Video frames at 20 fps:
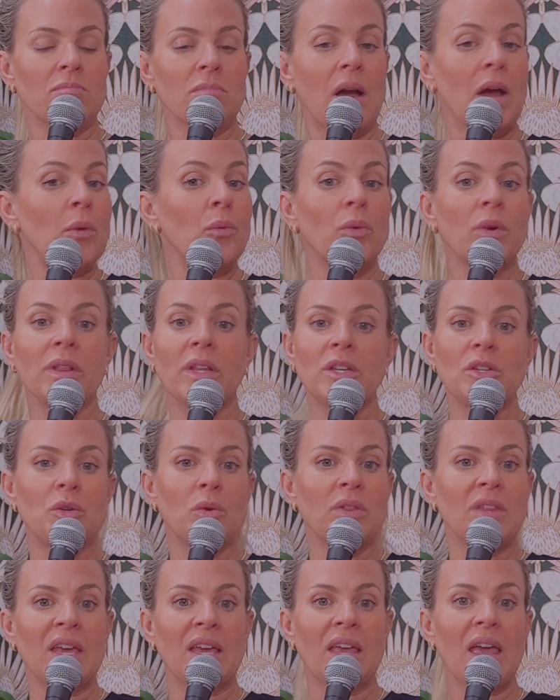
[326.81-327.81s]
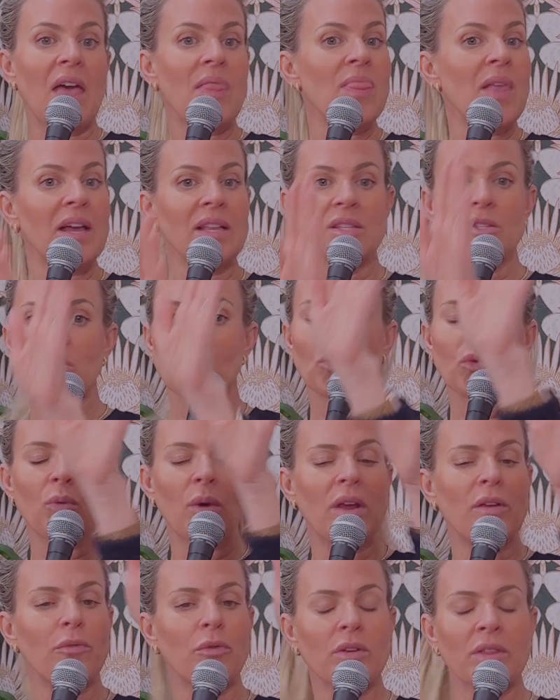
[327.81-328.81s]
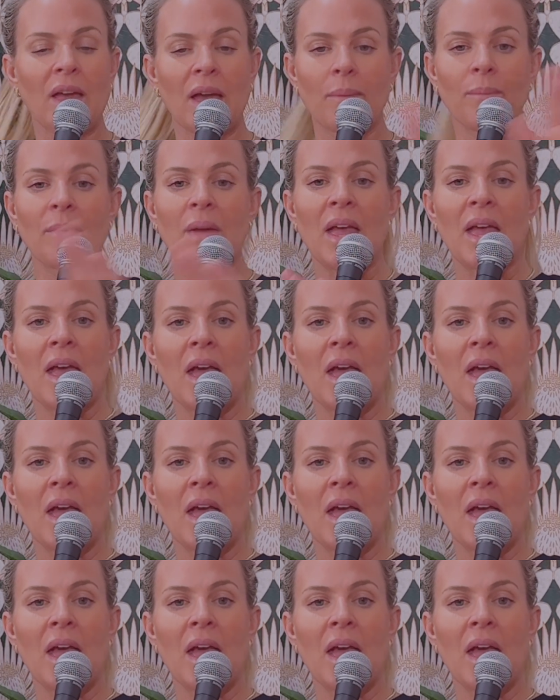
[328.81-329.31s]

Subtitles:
I really do think, and that's great for them.